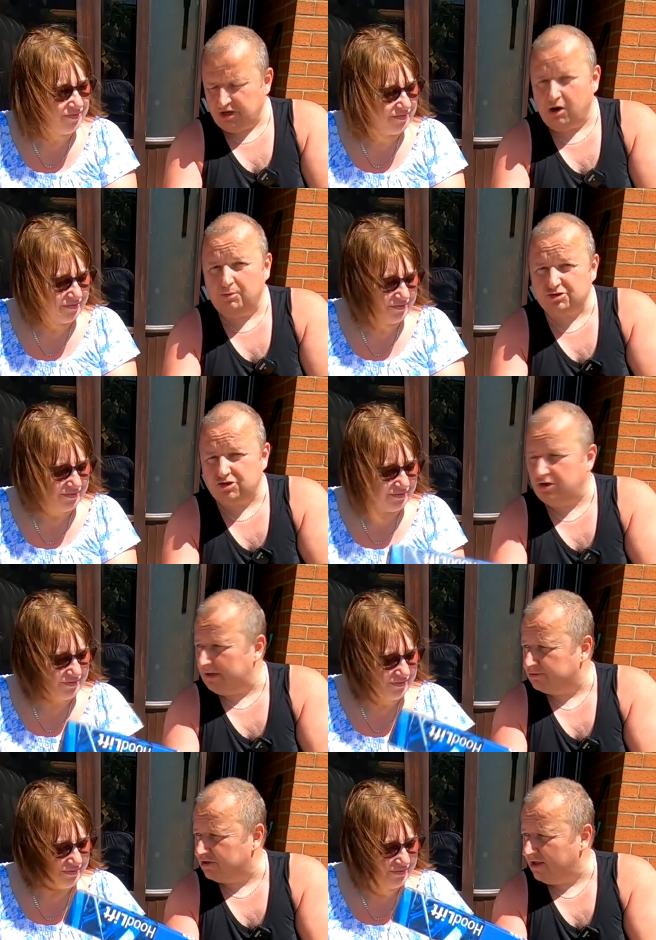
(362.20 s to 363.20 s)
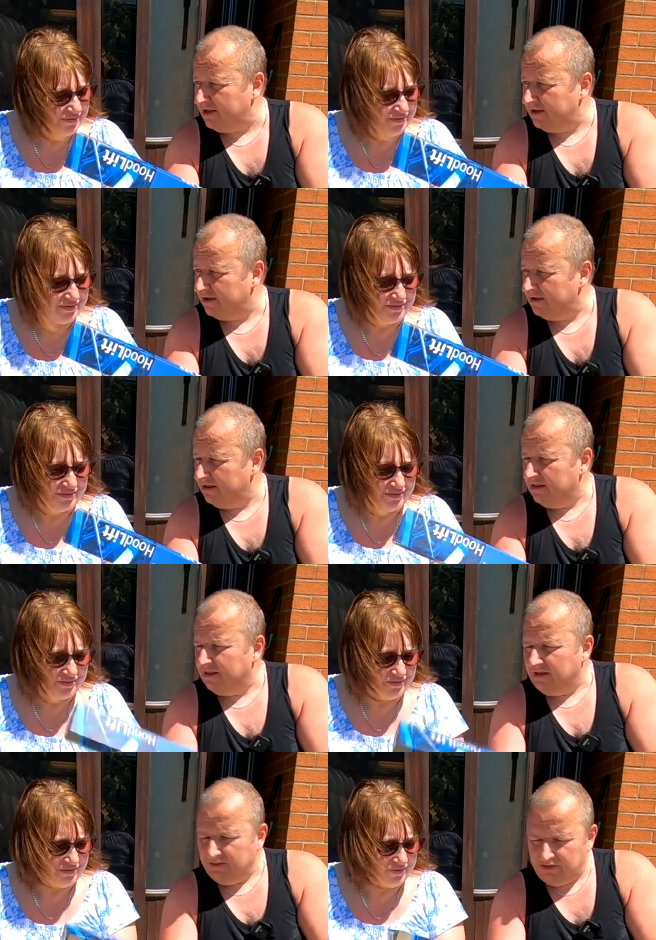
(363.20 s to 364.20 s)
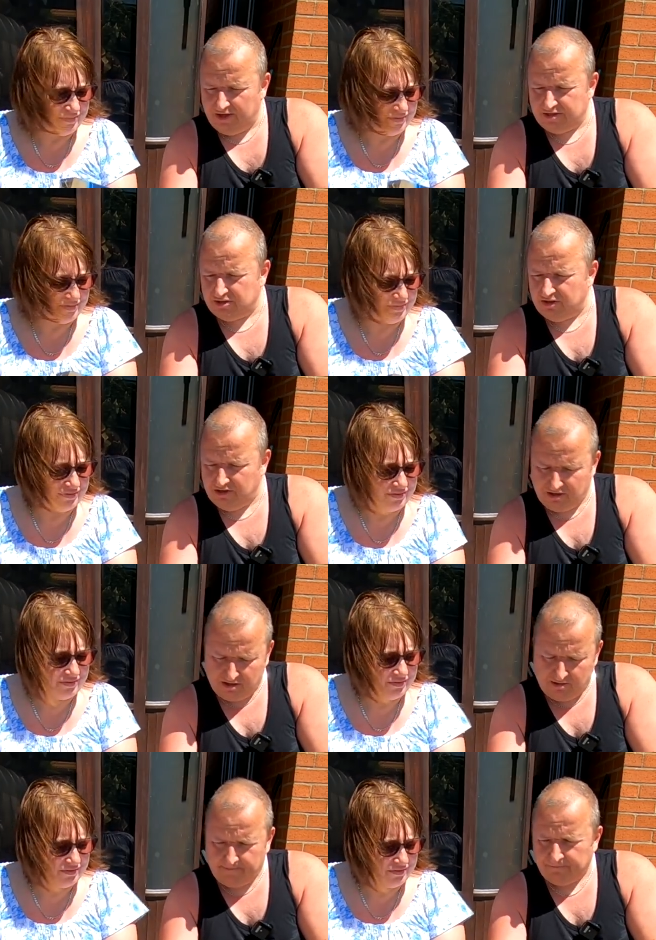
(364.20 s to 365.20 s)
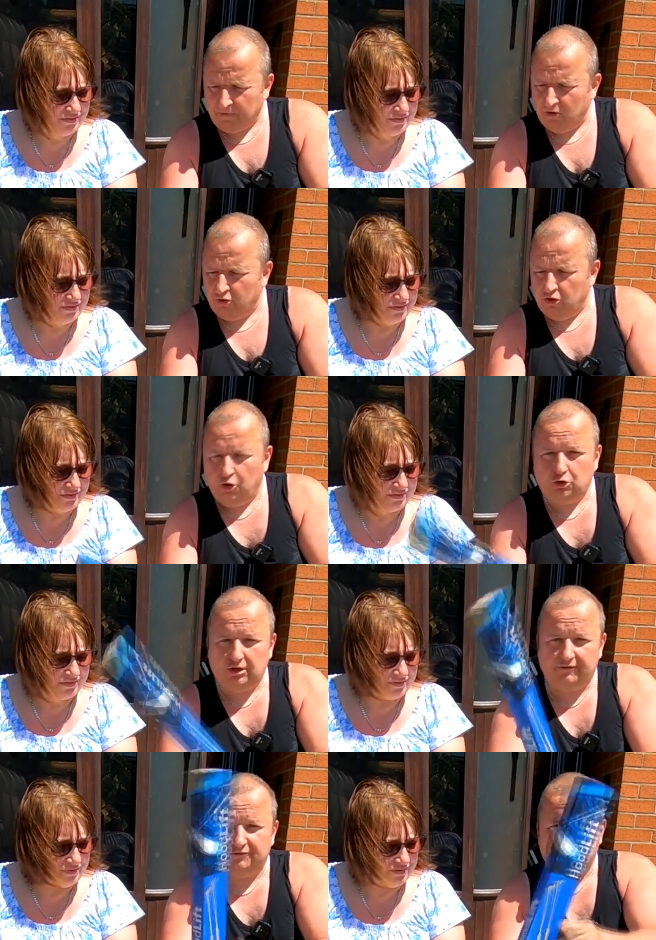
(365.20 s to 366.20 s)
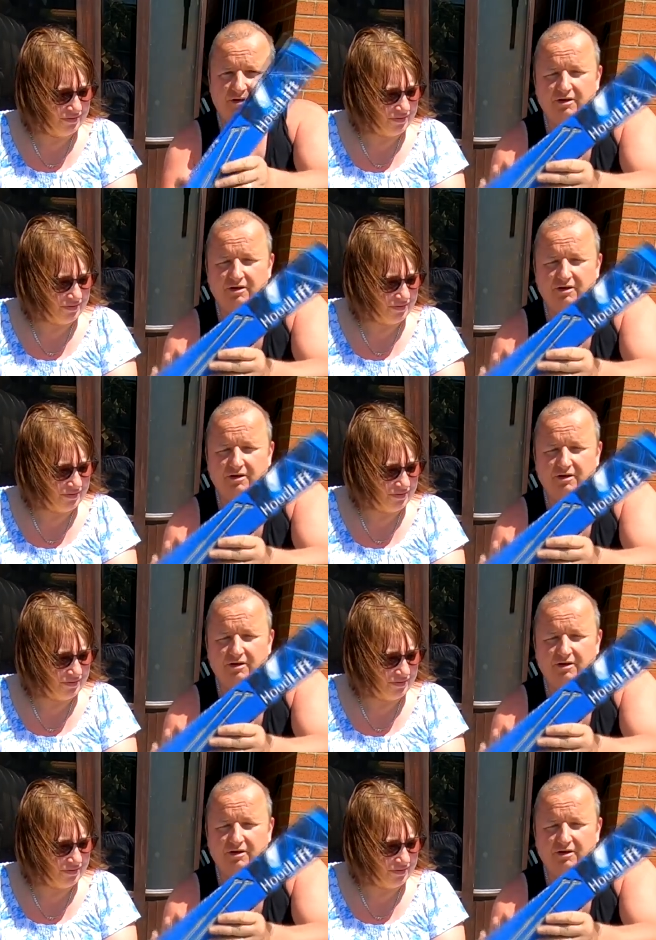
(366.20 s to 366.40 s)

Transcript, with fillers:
Speaker 1: car, which turned up today. These are the um, hood lift